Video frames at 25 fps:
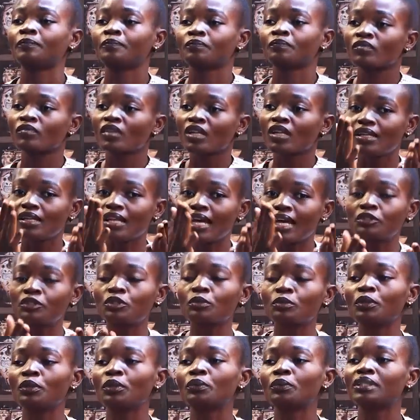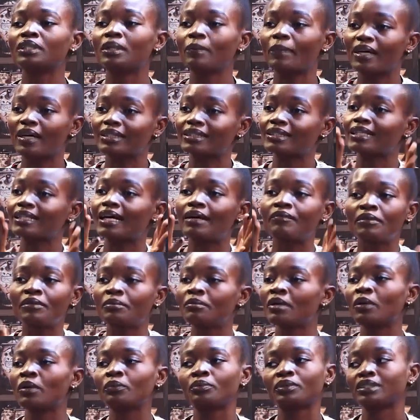I feel like
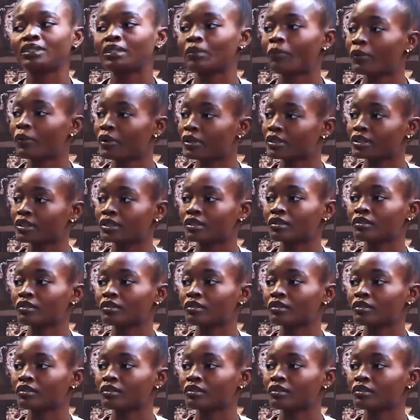it's a very